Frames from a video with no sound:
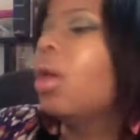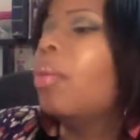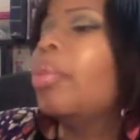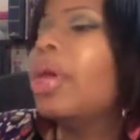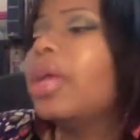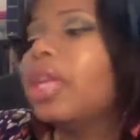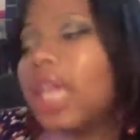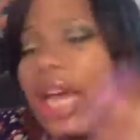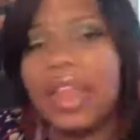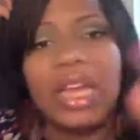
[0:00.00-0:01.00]
But
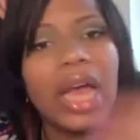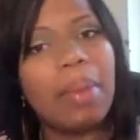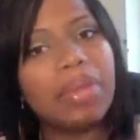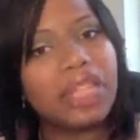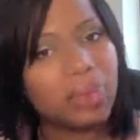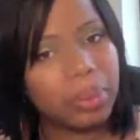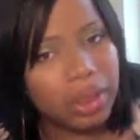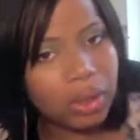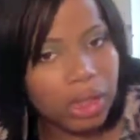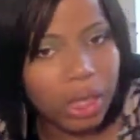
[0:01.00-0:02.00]
yeah, I think that's what I'm gonna
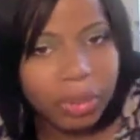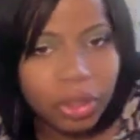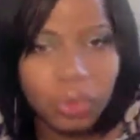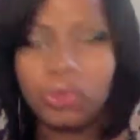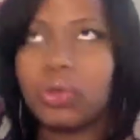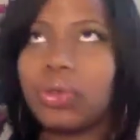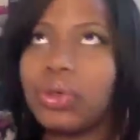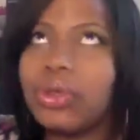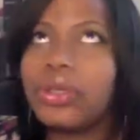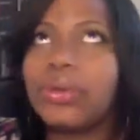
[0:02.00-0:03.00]
do. I think I'm gonna do a
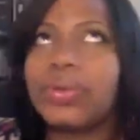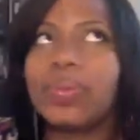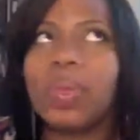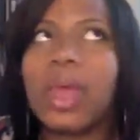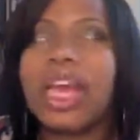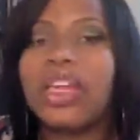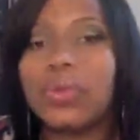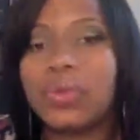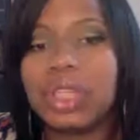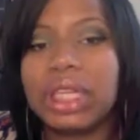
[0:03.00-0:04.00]
tutorial
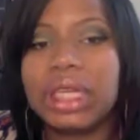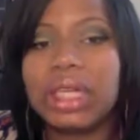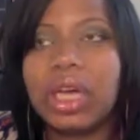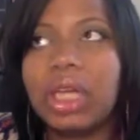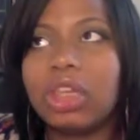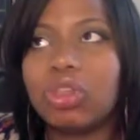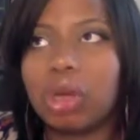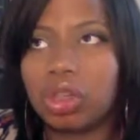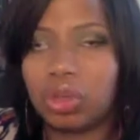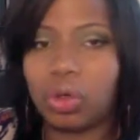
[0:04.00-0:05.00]
using
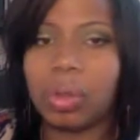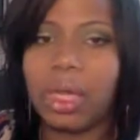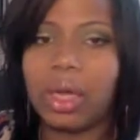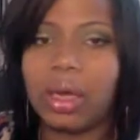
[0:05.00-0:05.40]
drugstore makeup.